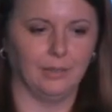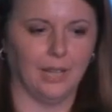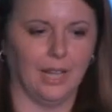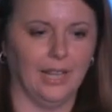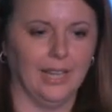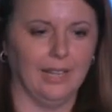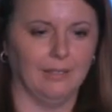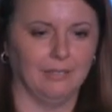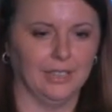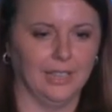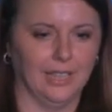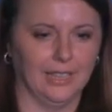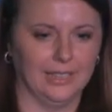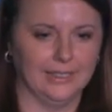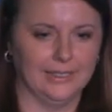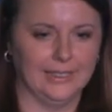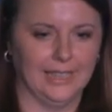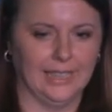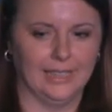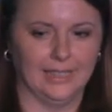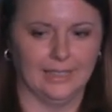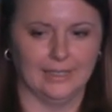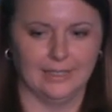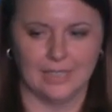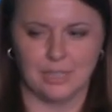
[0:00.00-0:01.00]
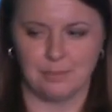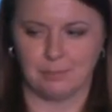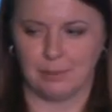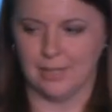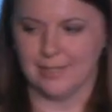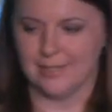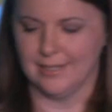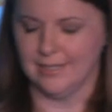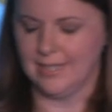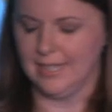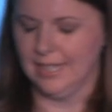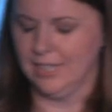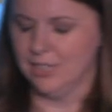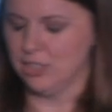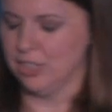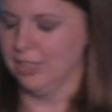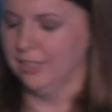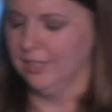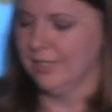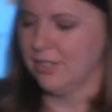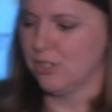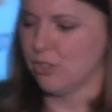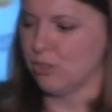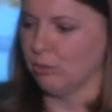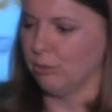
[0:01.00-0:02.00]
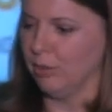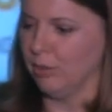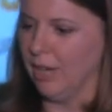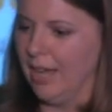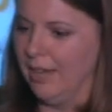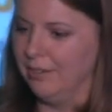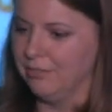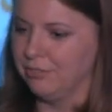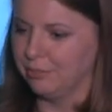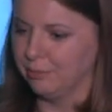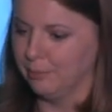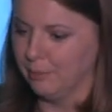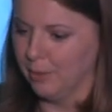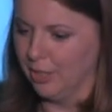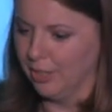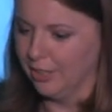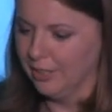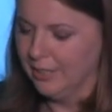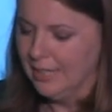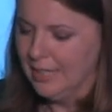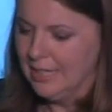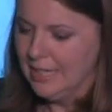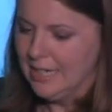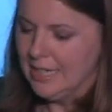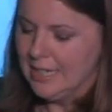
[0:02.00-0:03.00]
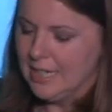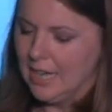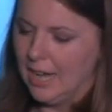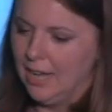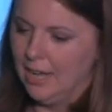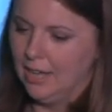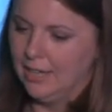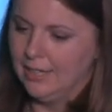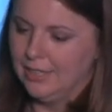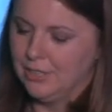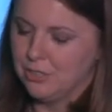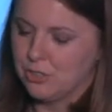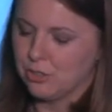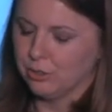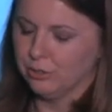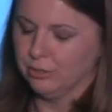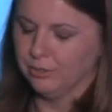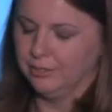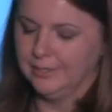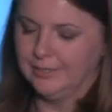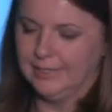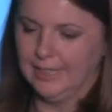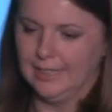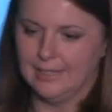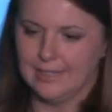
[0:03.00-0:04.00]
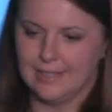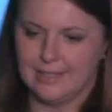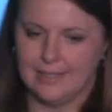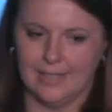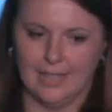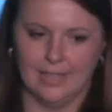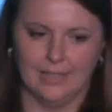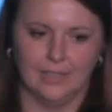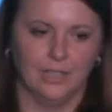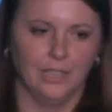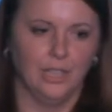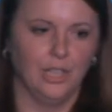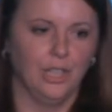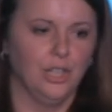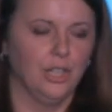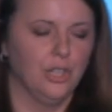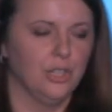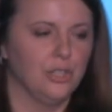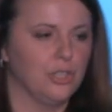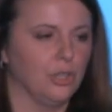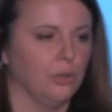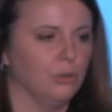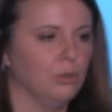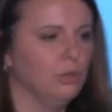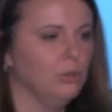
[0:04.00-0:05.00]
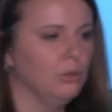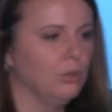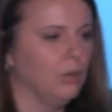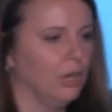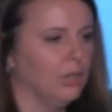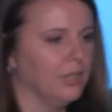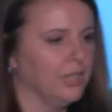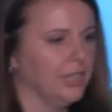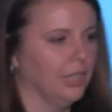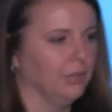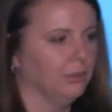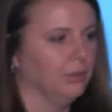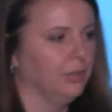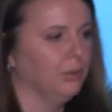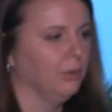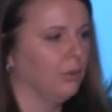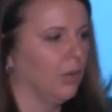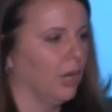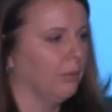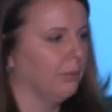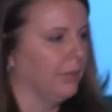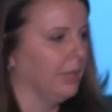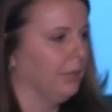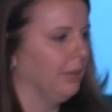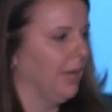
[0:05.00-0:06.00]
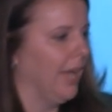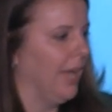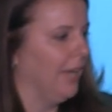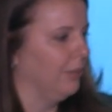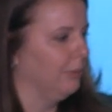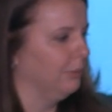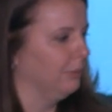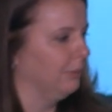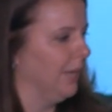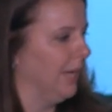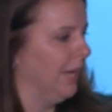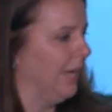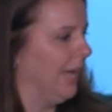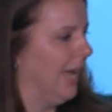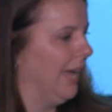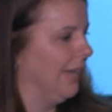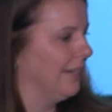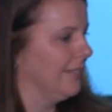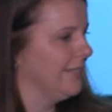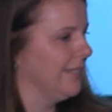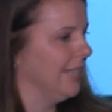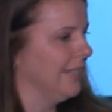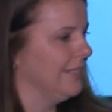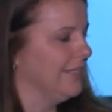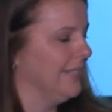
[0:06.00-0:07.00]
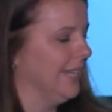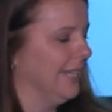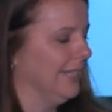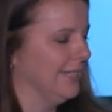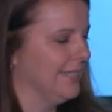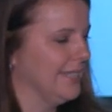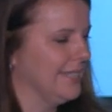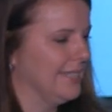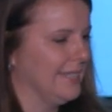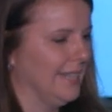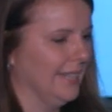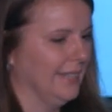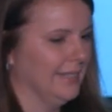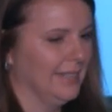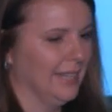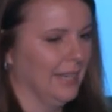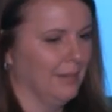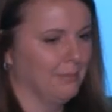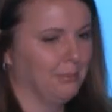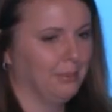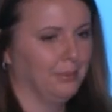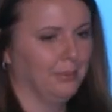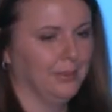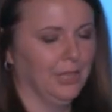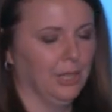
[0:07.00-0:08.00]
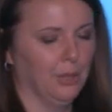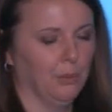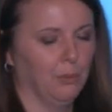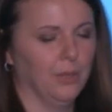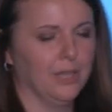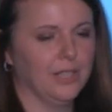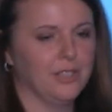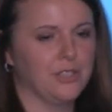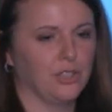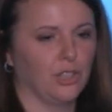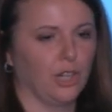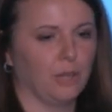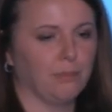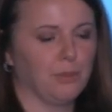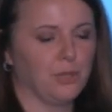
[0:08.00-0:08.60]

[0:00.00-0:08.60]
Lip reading: I have a lot of data in this presentation that's derived from our internal data set. So who are we? How does that data stand up? What is our